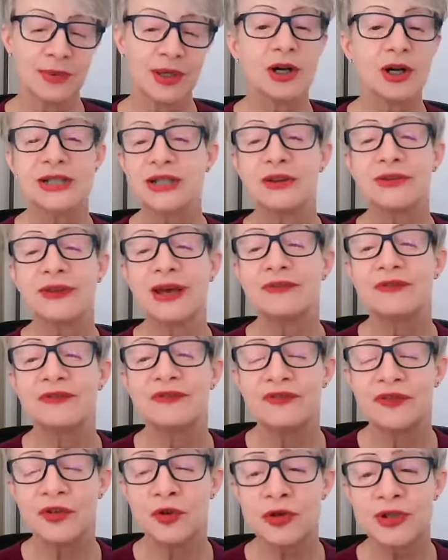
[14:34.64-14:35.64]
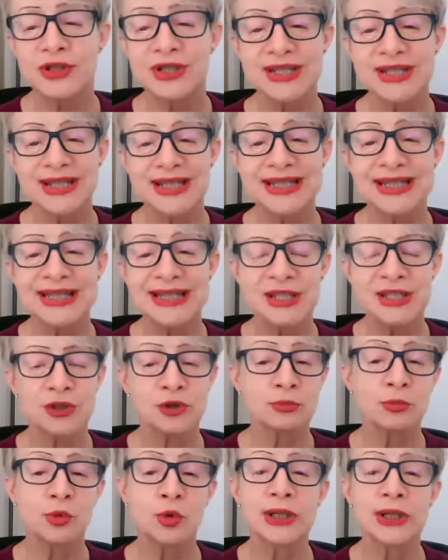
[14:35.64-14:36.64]
Because on that first
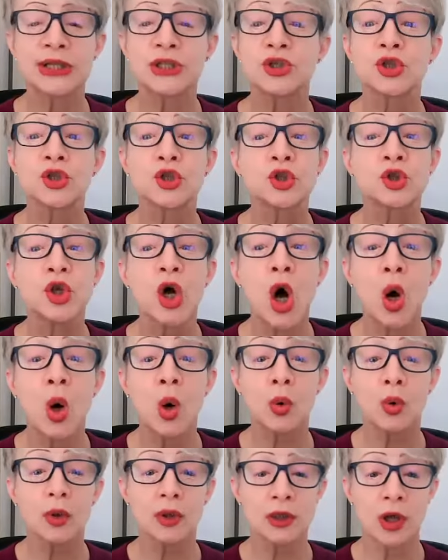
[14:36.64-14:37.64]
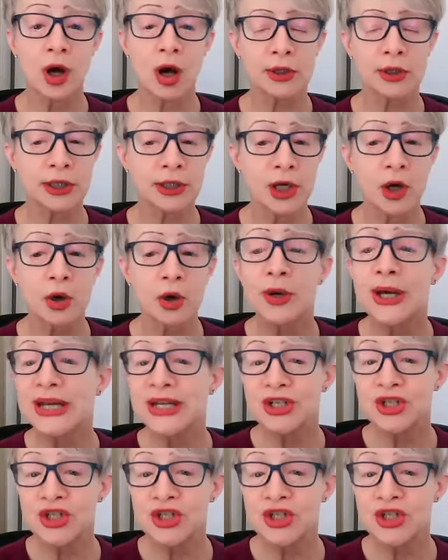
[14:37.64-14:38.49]
Easter morning so long ago,